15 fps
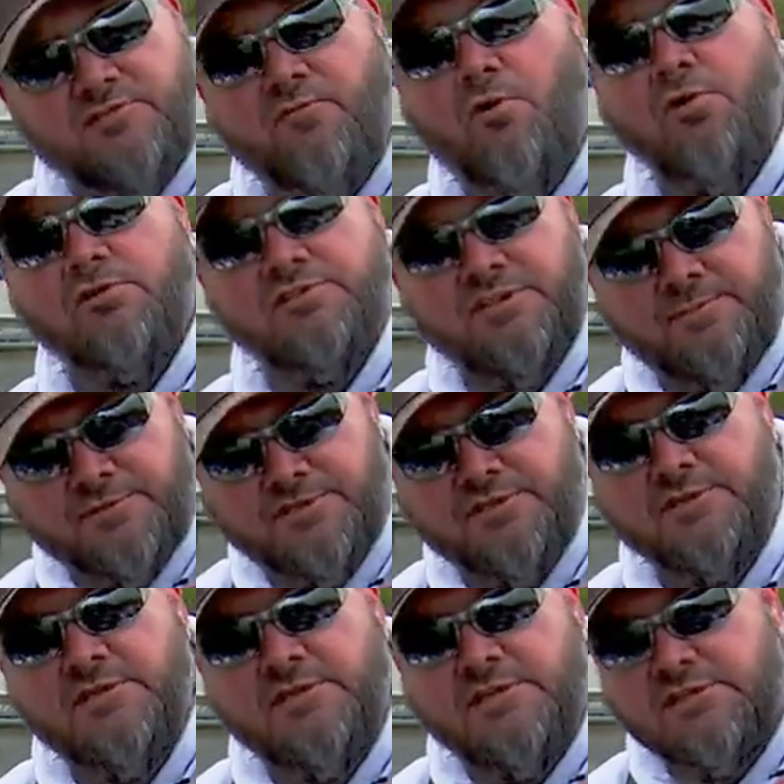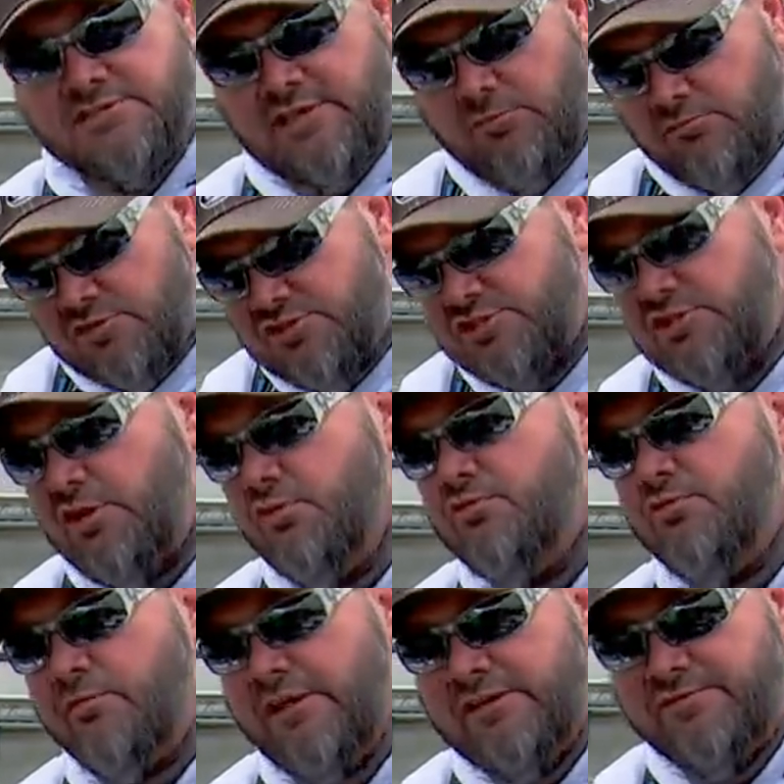of water temperature, because I want to slow
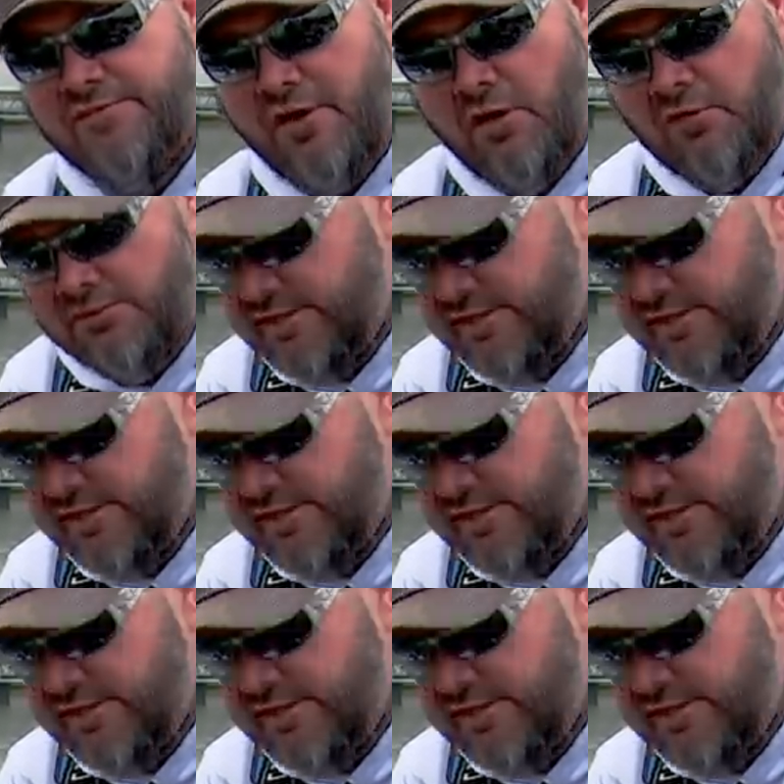the rate of fall